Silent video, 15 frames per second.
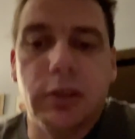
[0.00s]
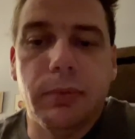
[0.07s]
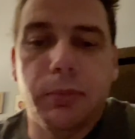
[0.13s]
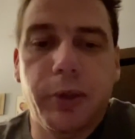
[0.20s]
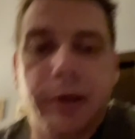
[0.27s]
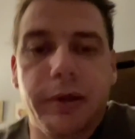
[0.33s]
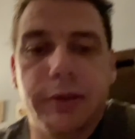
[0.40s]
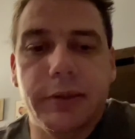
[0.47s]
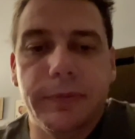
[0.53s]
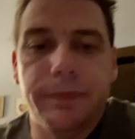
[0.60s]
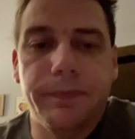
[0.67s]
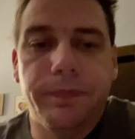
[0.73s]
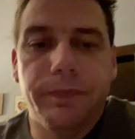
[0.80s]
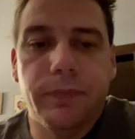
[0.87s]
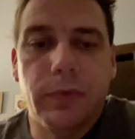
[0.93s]
and prayers.
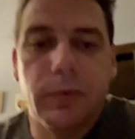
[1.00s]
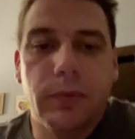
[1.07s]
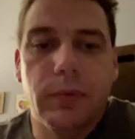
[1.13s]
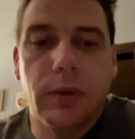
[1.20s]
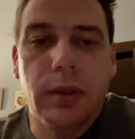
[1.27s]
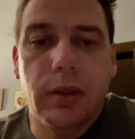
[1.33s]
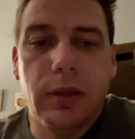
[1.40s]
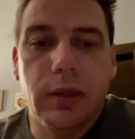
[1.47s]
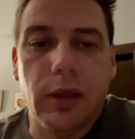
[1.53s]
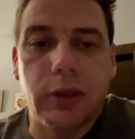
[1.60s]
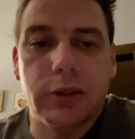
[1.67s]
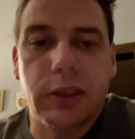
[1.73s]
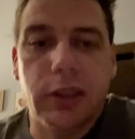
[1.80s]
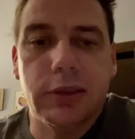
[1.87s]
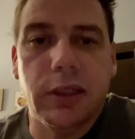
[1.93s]
Y'all
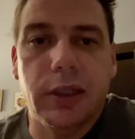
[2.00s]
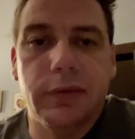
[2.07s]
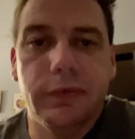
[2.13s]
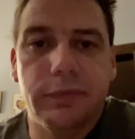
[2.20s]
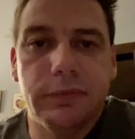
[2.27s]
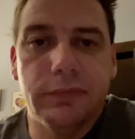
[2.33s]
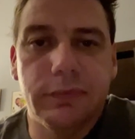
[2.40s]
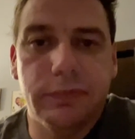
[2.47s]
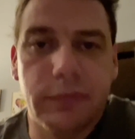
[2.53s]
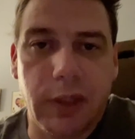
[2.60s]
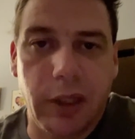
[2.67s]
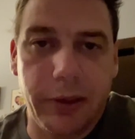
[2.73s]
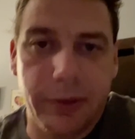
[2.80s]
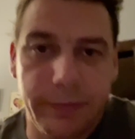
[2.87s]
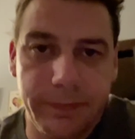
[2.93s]
stay safe. Later.